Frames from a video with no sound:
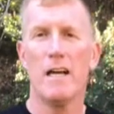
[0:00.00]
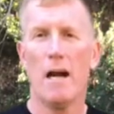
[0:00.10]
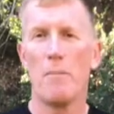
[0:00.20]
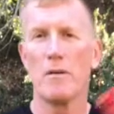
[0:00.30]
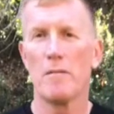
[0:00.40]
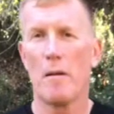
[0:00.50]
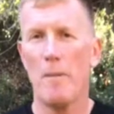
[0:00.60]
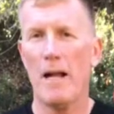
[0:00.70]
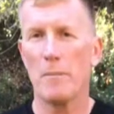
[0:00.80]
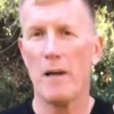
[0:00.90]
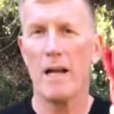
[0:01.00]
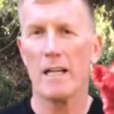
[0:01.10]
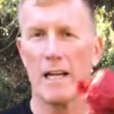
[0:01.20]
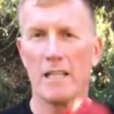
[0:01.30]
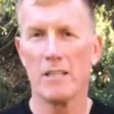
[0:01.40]
I put it in my backpack.
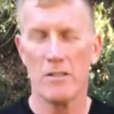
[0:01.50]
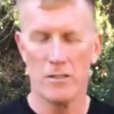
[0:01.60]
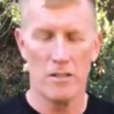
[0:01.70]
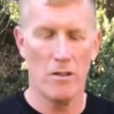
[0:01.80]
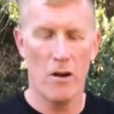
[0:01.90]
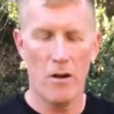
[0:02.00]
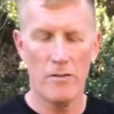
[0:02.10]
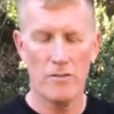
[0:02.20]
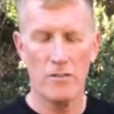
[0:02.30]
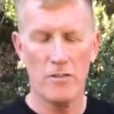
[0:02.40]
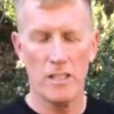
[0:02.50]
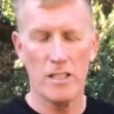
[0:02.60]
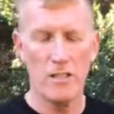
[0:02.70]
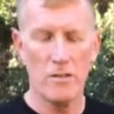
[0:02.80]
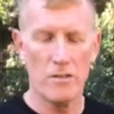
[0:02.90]
I can use it. All that you need
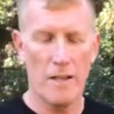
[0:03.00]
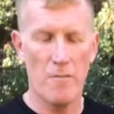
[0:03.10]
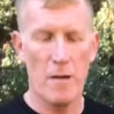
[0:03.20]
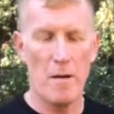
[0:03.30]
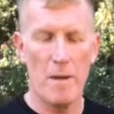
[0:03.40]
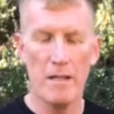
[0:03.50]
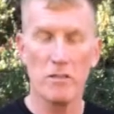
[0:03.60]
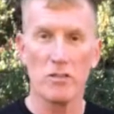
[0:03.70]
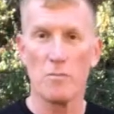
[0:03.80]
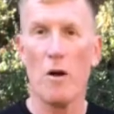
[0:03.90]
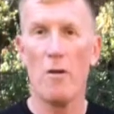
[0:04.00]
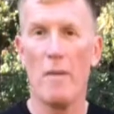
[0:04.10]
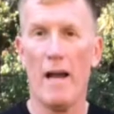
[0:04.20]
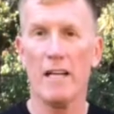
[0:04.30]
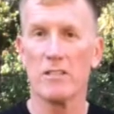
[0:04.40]
to do is have a bear bag. It's a small
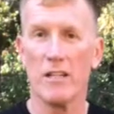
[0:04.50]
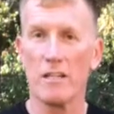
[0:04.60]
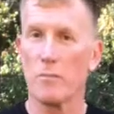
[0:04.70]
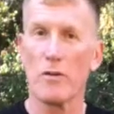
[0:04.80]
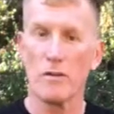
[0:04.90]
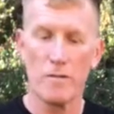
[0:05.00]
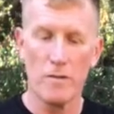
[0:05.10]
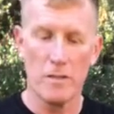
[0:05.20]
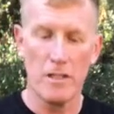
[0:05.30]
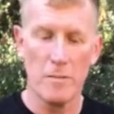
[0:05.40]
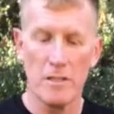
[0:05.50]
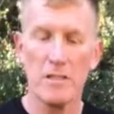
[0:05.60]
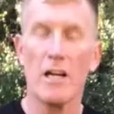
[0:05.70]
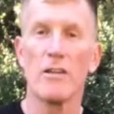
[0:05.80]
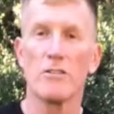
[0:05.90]
bag because you're not going to pull your food in here, but this
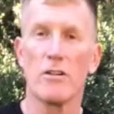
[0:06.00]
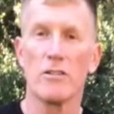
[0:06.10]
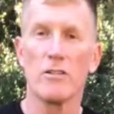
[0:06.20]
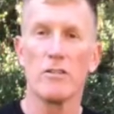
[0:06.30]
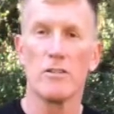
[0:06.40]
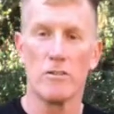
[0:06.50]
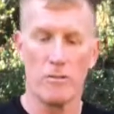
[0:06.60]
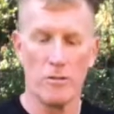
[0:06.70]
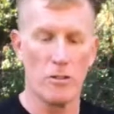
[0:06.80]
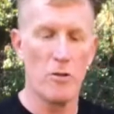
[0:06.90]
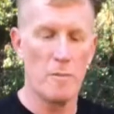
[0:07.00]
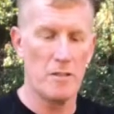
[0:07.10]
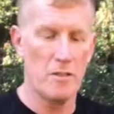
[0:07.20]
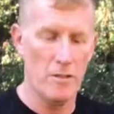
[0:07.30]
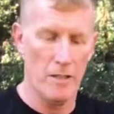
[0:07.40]
carries all your
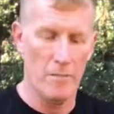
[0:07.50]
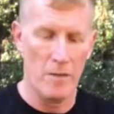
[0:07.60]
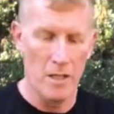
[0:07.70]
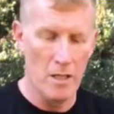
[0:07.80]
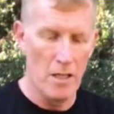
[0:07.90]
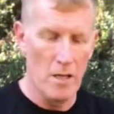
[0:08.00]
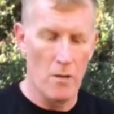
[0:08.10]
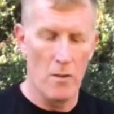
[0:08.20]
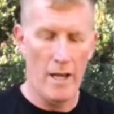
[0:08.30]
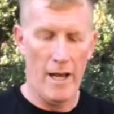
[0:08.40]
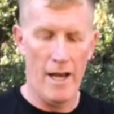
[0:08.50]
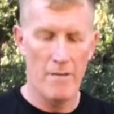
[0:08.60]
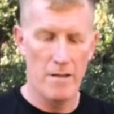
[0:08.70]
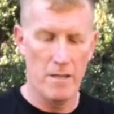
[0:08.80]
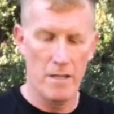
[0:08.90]
equipment to do it. What I
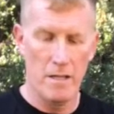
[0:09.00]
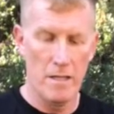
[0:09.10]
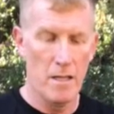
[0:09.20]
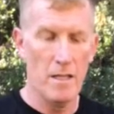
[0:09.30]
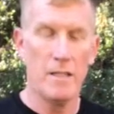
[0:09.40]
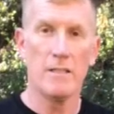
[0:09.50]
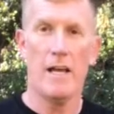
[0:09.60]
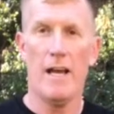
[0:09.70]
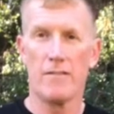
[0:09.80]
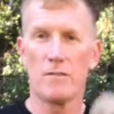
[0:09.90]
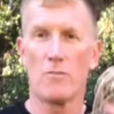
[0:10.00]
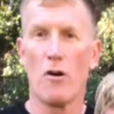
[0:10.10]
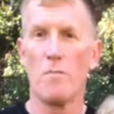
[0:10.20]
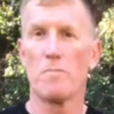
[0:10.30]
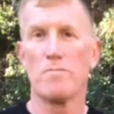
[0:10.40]
have is I have some
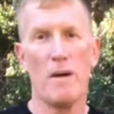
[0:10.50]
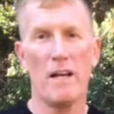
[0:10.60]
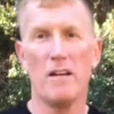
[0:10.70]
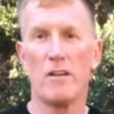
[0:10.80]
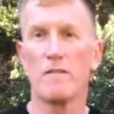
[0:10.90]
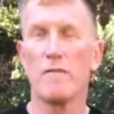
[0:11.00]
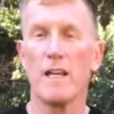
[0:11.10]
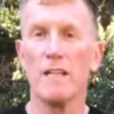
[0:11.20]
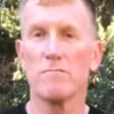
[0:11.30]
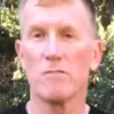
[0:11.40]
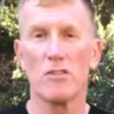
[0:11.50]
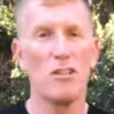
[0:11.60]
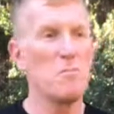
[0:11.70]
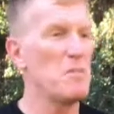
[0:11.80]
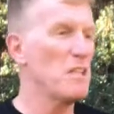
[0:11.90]
rope, about 100 feet,
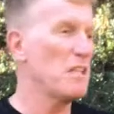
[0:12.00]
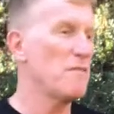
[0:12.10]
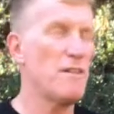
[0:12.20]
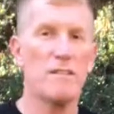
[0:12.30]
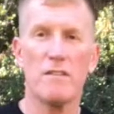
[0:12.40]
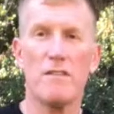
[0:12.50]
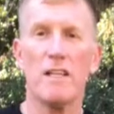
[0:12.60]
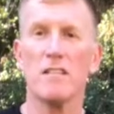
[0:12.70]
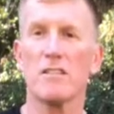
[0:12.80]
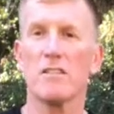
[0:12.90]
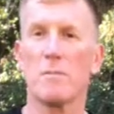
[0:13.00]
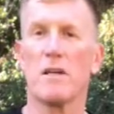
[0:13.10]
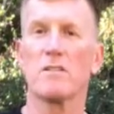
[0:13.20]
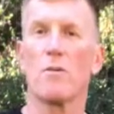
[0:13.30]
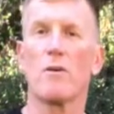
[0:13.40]
could be 50 feet. It just
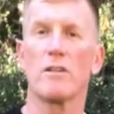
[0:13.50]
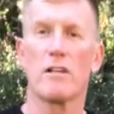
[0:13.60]
depends on what